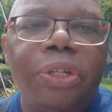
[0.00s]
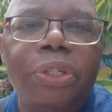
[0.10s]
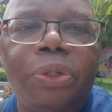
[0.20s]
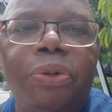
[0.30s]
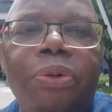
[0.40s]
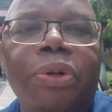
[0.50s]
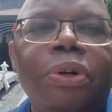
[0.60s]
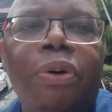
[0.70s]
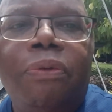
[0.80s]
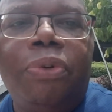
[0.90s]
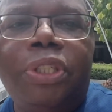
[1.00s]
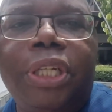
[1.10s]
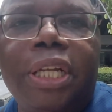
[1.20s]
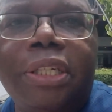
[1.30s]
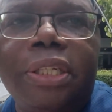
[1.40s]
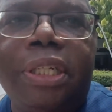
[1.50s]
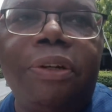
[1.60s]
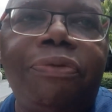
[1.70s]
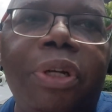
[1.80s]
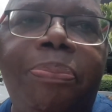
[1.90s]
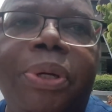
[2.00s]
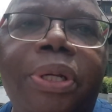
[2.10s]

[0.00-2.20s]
do for jealousy in a Filipina